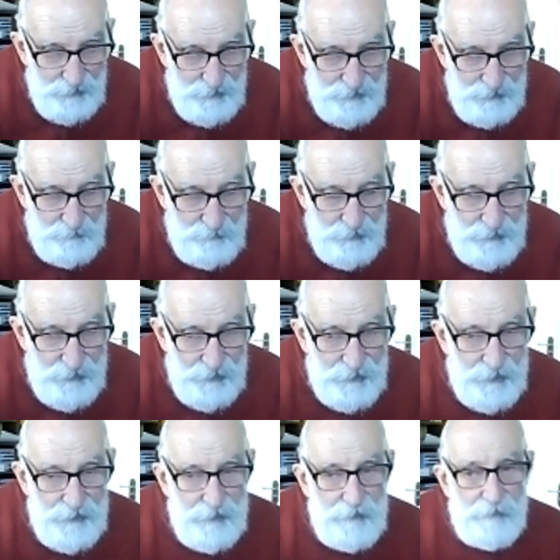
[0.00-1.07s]
It seems to
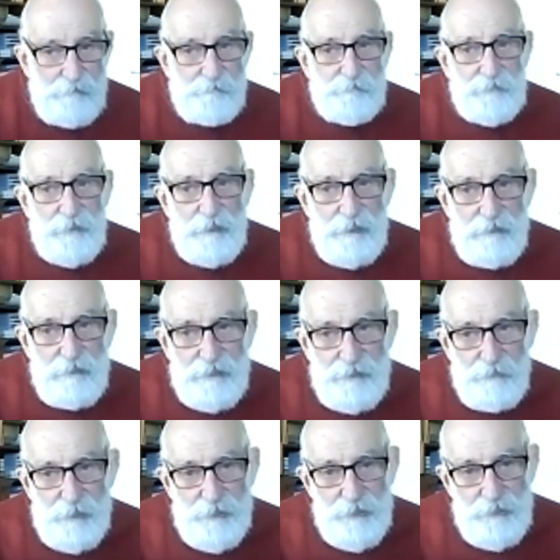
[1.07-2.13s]
just—it's
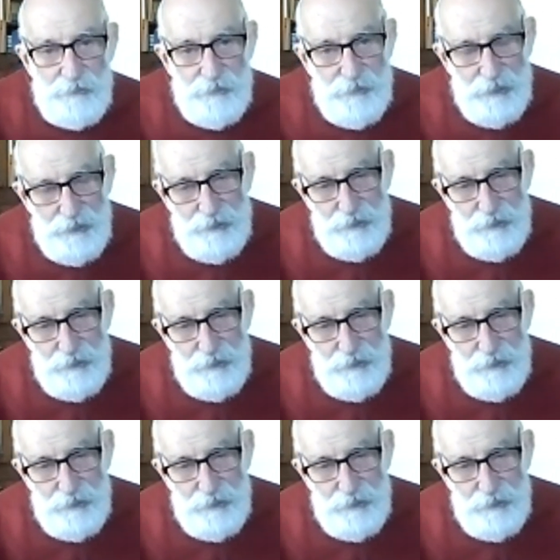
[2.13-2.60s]
one of those things